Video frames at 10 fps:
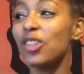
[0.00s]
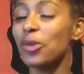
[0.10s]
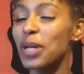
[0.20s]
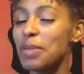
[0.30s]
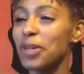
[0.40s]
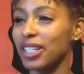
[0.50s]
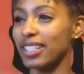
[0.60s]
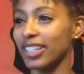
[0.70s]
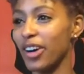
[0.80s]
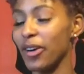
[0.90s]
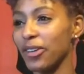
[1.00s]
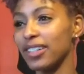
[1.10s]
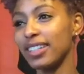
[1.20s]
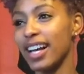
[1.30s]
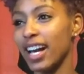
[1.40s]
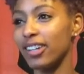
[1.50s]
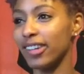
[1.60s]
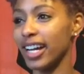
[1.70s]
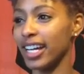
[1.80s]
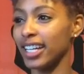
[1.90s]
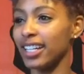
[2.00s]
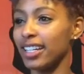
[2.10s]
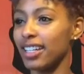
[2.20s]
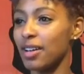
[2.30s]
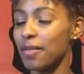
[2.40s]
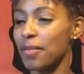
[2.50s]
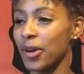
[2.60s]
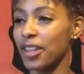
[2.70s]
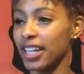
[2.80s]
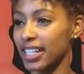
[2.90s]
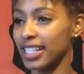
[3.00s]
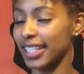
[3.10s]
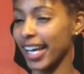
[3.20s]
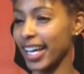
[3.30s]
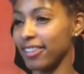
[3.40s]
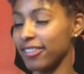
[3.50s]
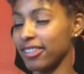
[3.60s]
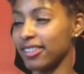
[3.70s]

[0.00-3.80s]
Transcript: 3 books ago, I read Birthing a Slave